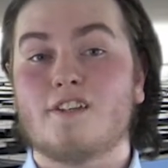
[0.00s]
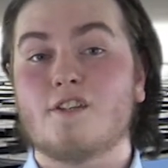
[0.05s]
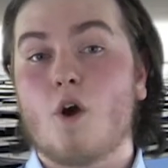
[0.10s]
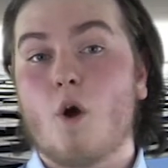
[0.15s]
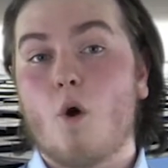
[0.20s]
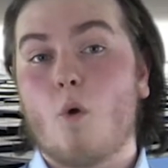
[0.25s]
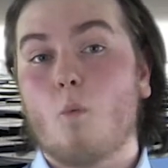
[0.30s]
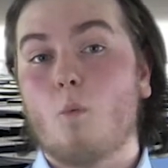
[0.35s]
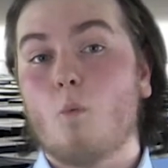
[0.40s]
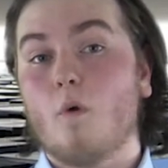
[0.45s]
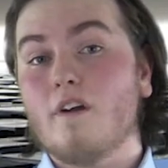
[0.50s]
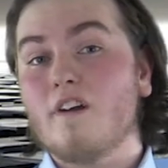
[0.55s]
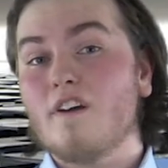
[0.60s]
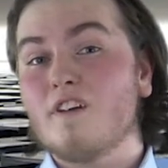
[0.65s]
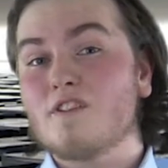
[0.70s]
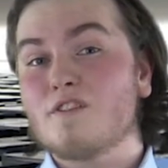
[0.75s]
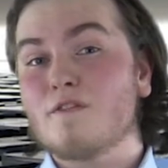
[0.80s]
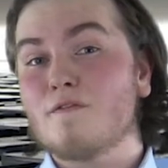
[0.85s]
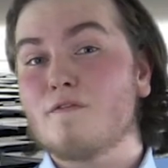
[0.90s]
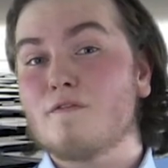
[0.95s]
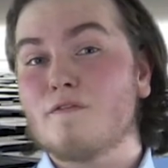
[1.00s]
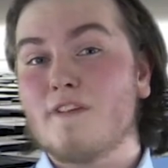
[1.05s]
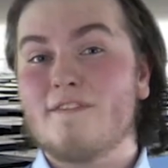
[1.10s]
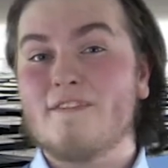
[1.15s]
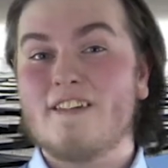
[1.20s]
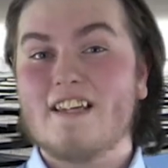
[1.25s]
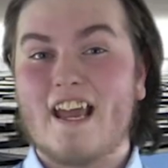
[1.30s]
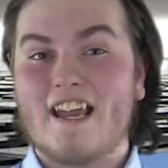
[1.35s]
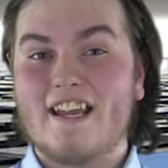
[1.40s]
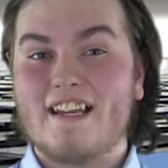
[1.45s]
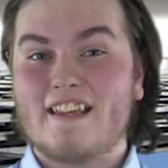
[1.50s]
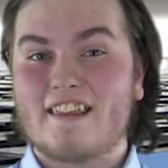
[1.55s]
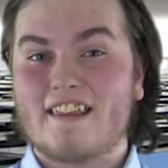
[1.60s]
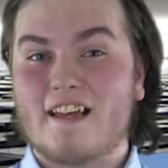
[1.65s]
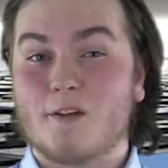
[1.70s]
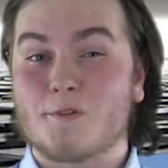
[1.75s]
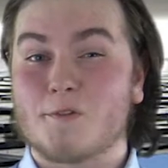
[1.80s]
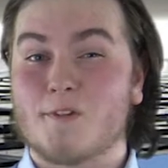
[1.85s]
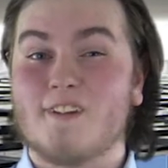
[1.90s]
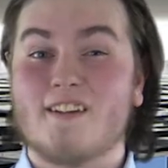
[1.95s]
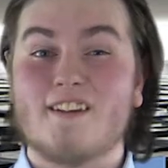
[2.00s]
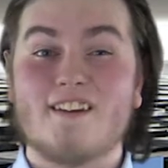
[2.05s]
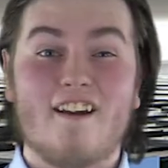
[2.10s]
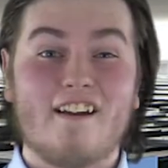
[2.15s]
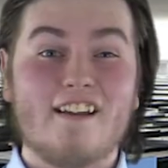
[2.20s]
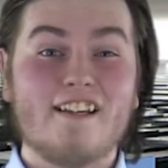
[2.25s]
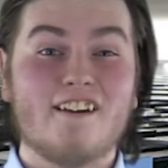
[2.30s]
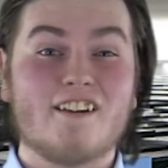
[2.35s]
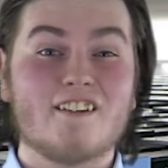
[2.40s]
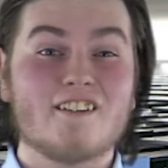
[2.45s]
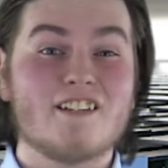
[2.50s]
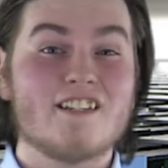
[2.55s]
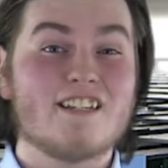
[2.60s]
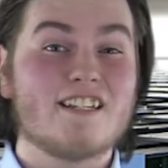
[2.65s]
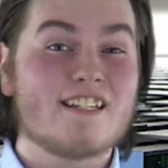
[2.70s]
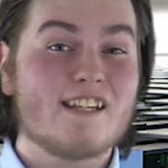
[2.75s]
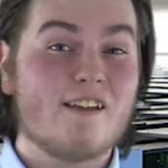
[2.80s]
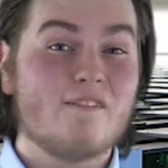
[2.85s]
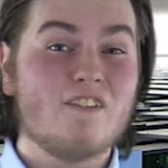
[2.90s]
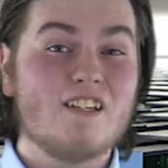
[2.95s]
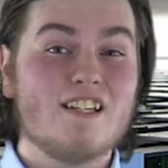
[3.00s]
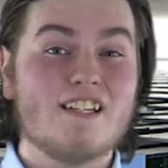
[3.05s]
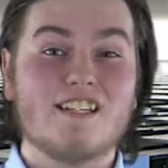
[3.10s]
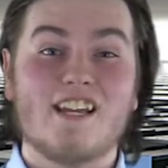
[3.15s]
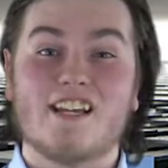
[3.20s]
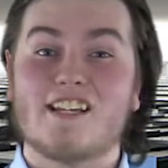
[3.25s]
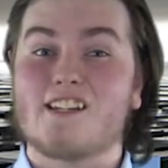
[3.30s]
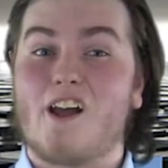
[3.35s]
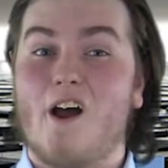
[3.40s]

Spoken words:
158,976